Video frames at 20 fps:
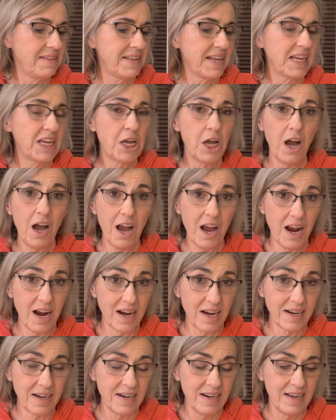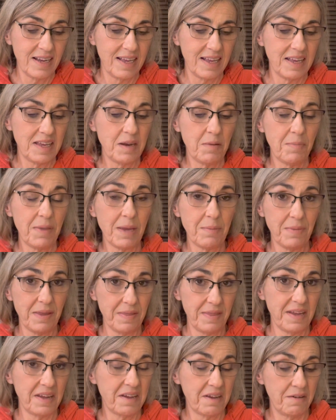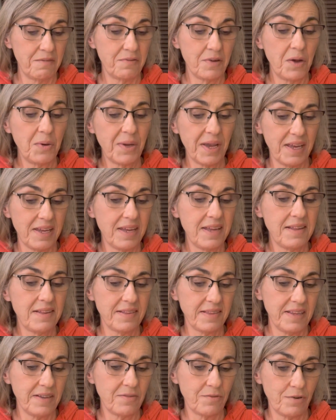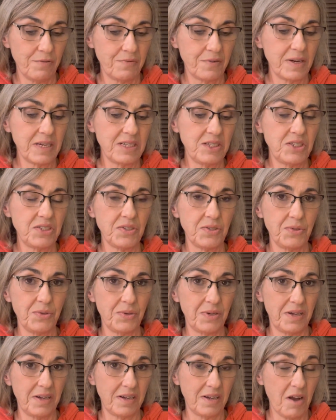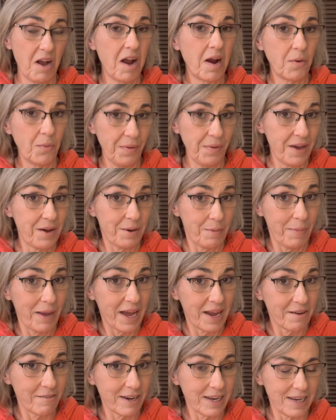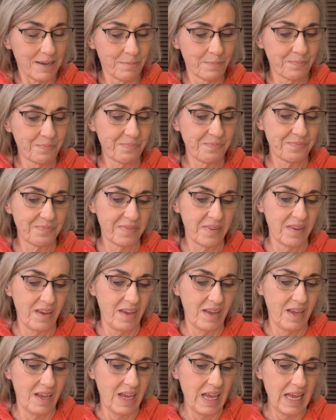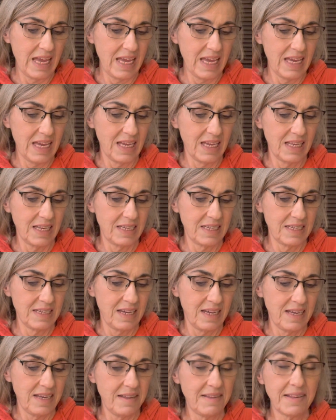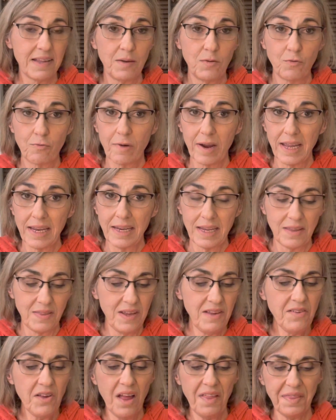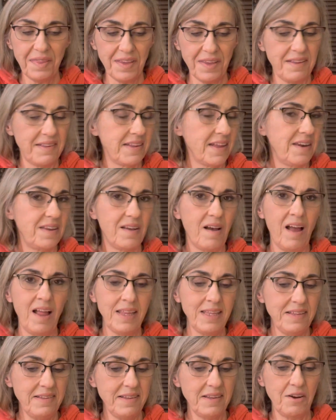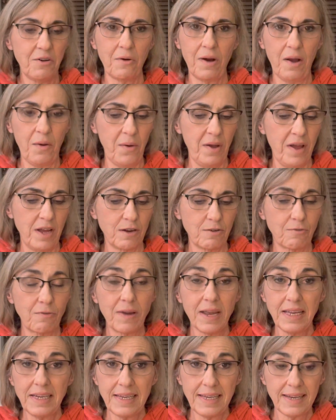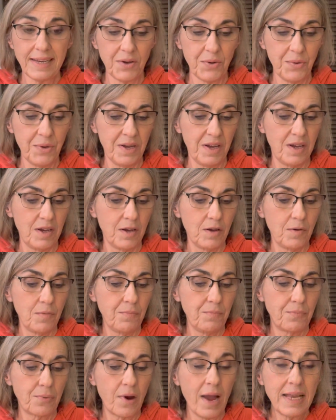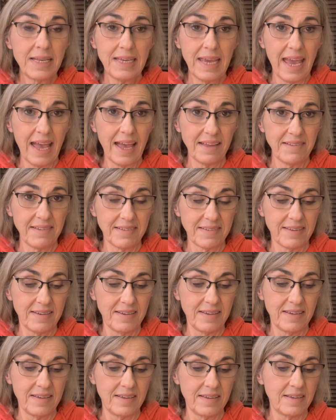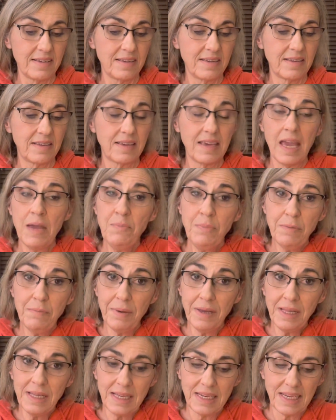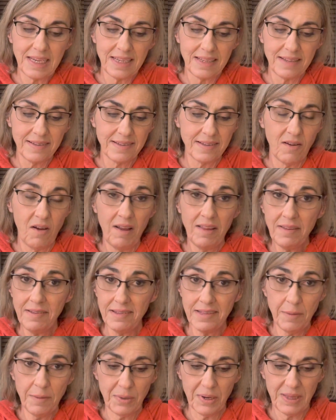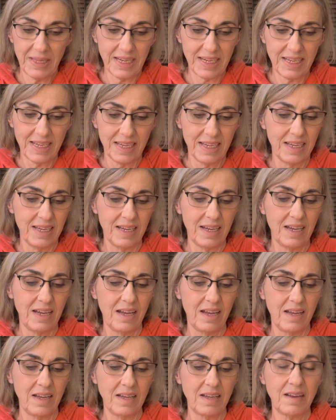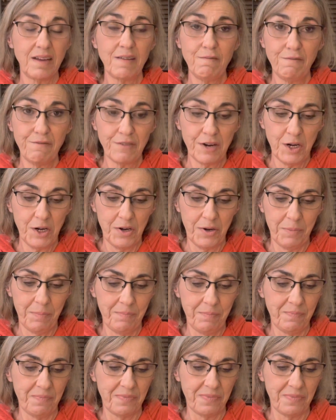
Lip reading: car. And it made me think of, okay, he's referring to a car without a battery. And he said radio, he said all this in a row: radio, broadcast, capabilities, all separately, confirm.